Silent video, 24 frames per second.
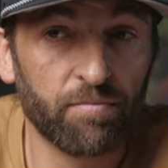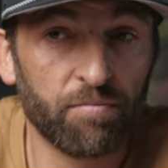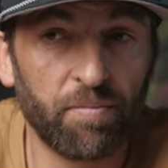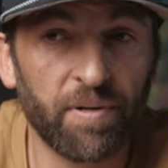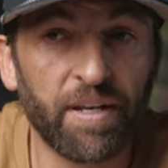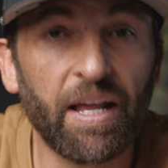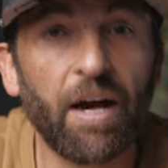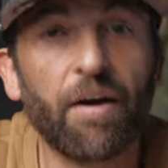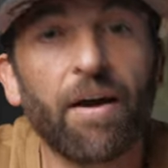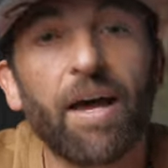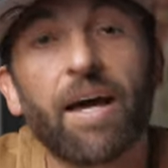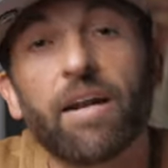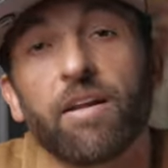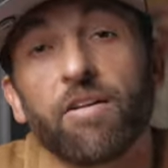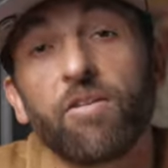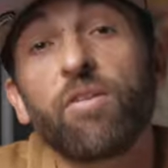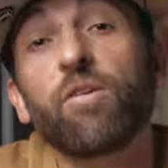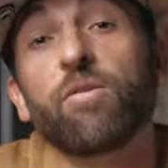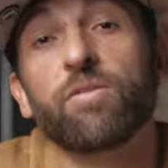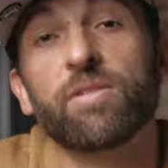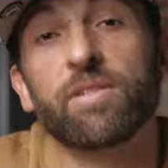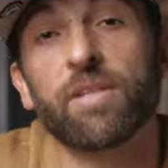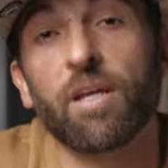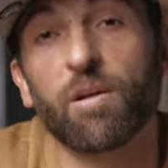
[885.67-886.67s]
But now I had a
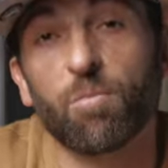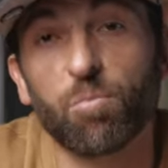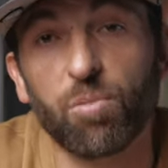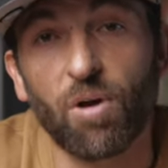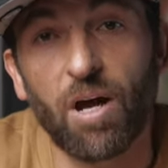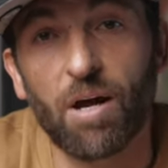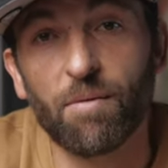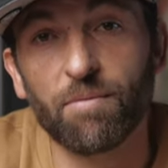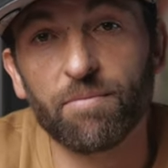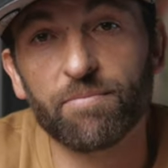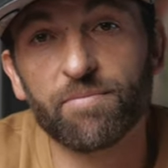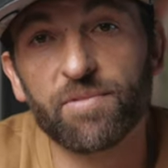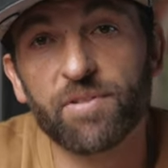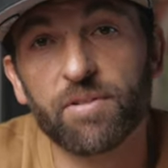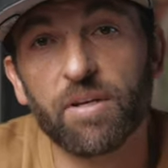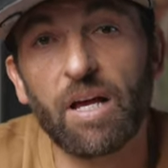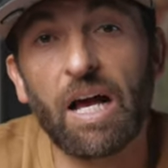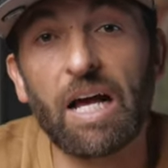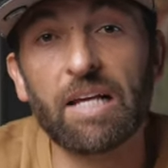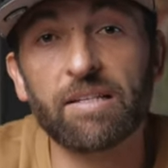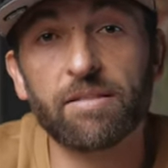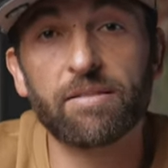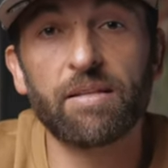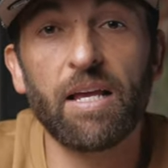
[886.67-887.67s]
new set of problems.
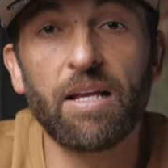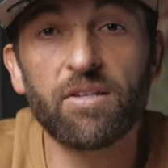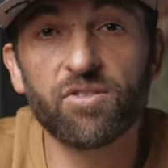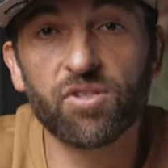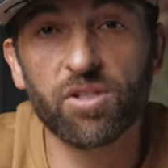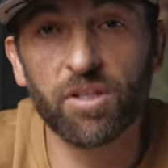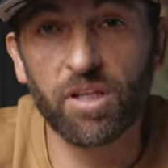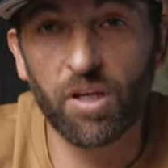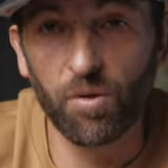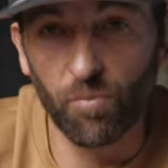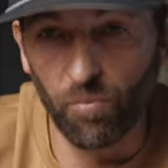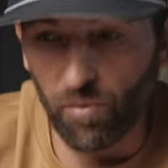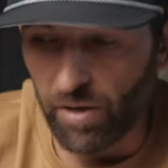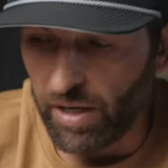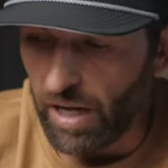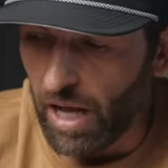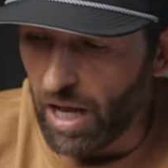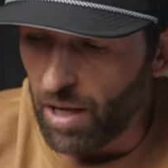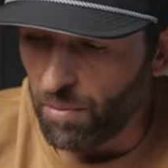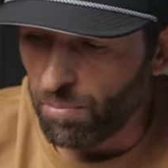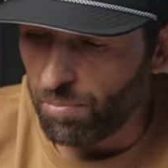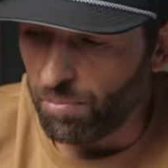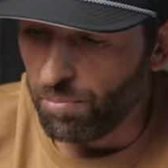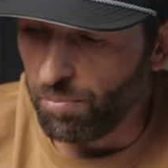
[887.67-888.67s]
Essentially, when
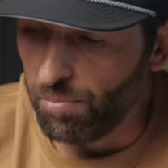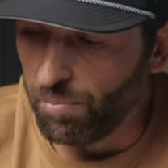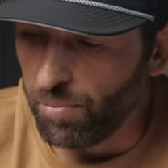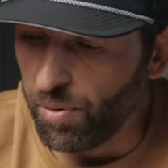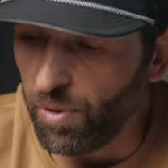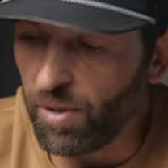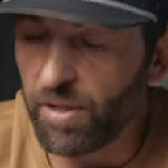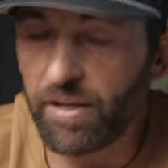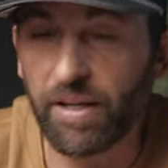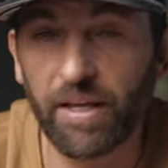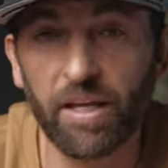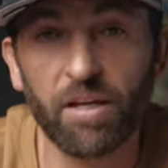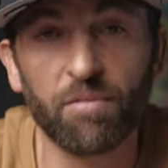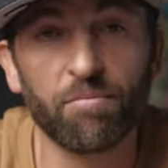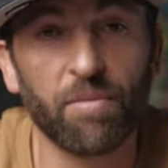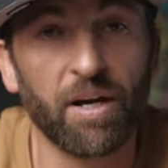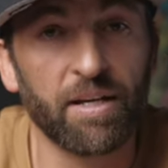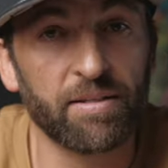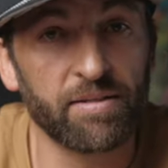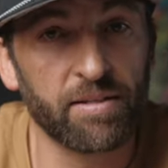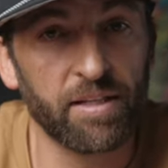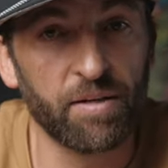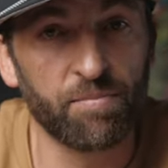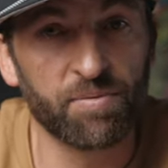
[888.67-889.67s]
I put in my
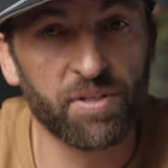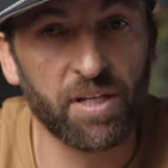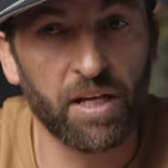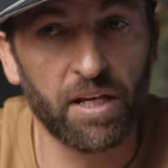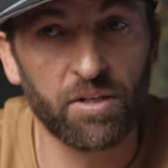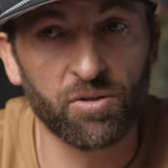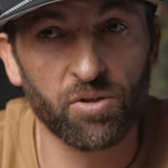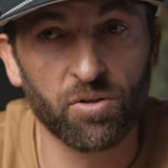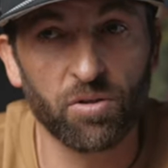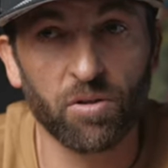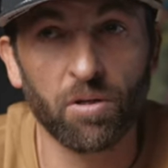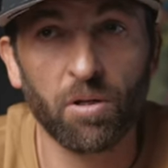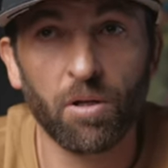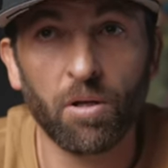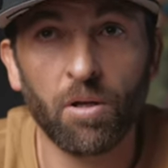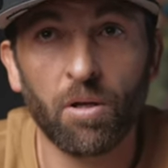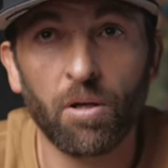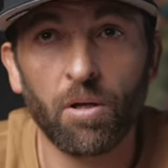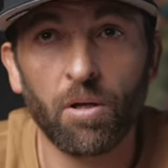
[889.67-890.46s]
sleep schedule,